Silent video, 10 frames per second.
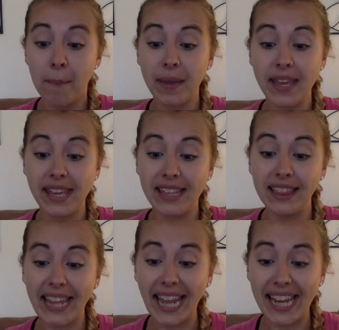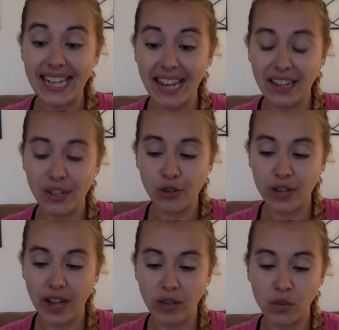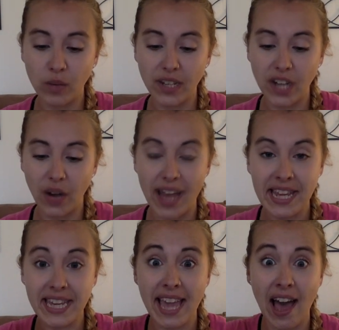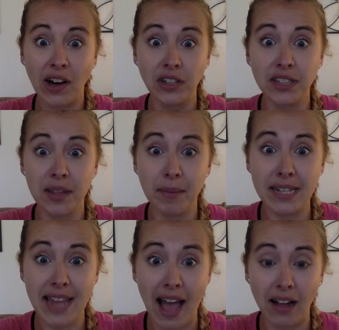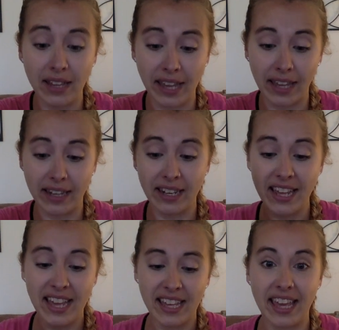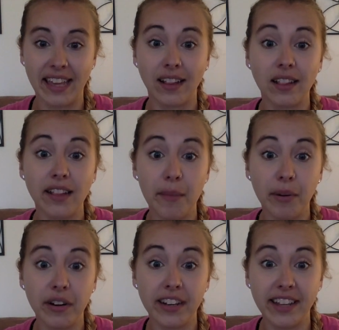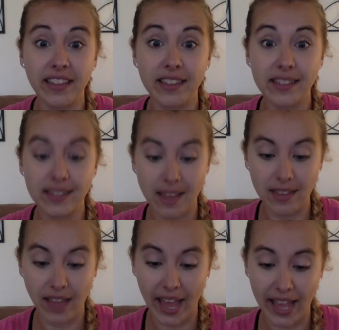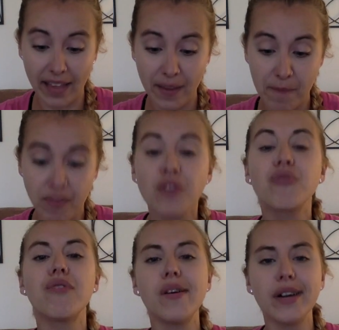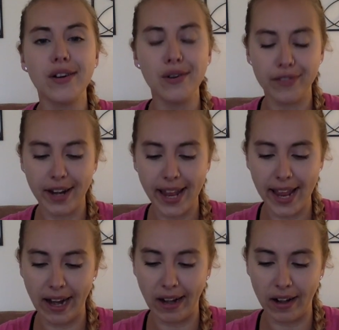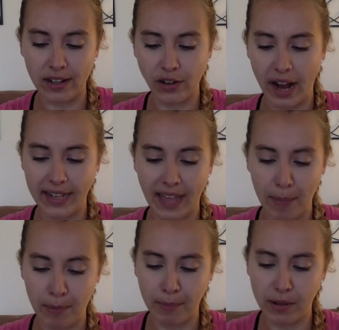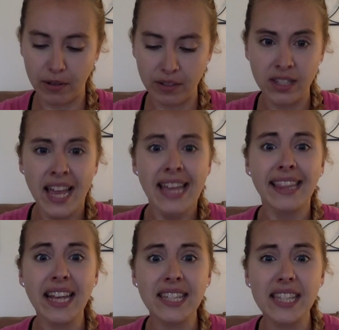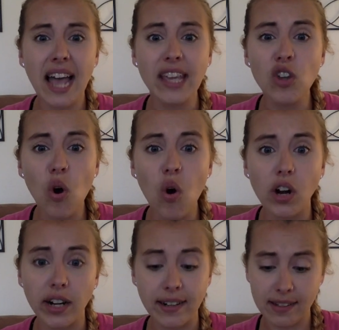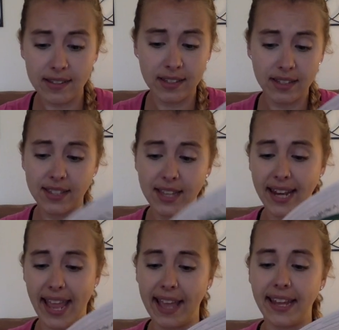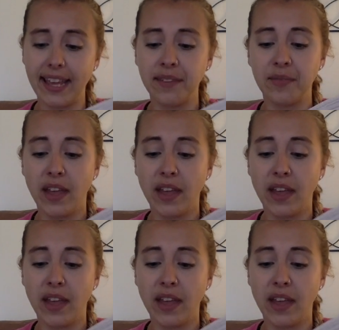Pinky leaned out of the treehouse window and he held the medallion. It glimmered in the sunlight. "Throw it over here," cried Captain Bones. "That's not yours," said Annie.